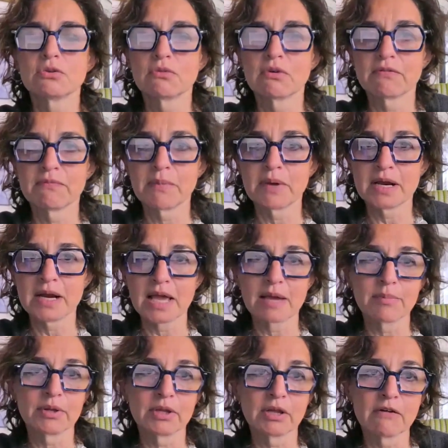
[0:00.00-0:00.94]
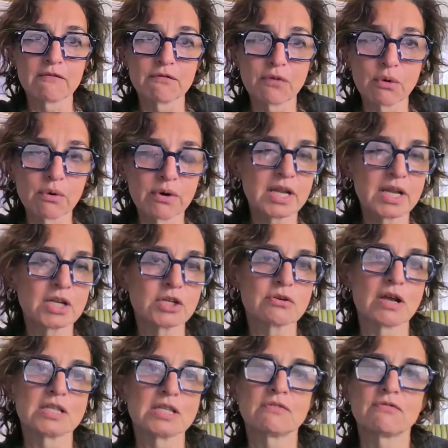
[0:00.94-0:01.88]
to enable avoiding
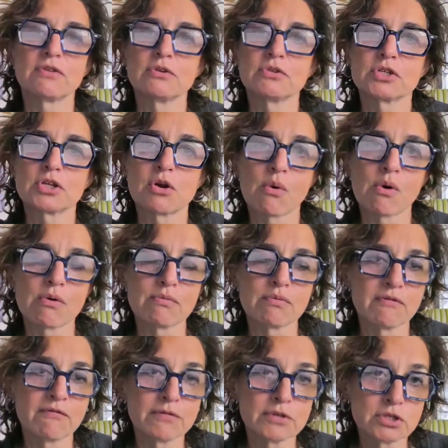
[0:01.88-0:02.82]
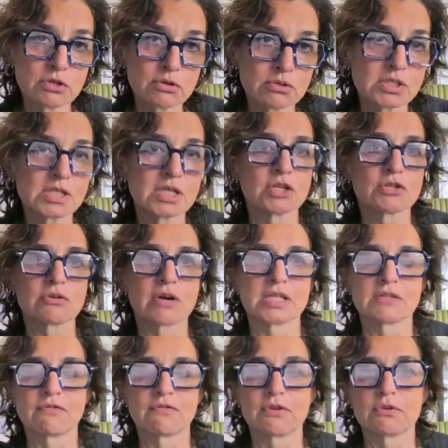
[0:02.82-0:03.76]
transfusion or reducing
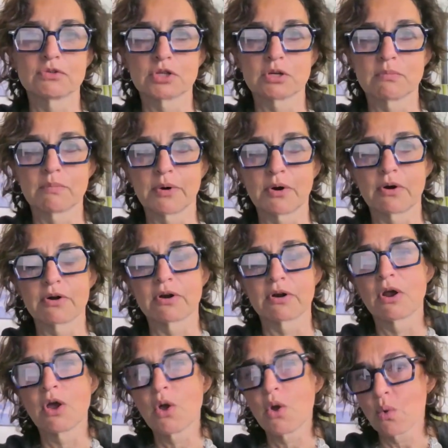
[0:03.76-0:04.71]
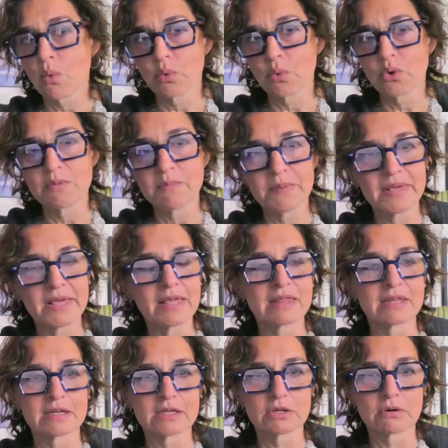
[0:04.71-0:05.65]
transfusion burden would be
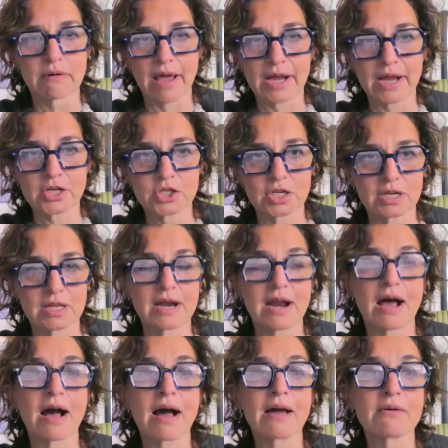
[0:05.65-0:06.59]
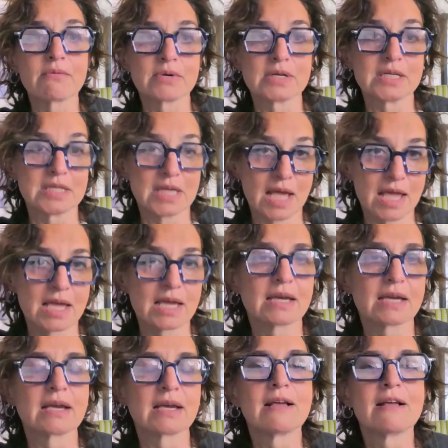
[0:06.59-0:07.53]
the direction that I would
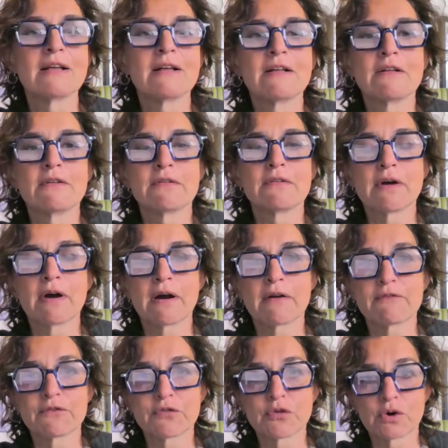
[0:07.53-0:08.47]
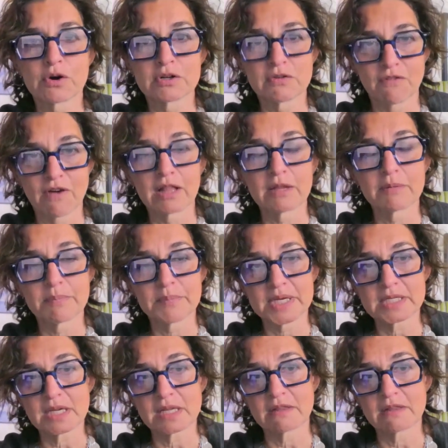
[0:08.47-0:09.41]
take for
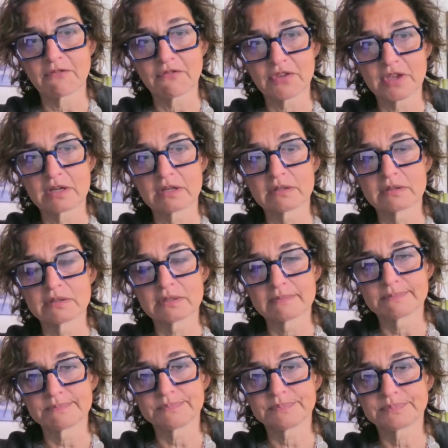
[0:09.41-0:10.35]
development in the field.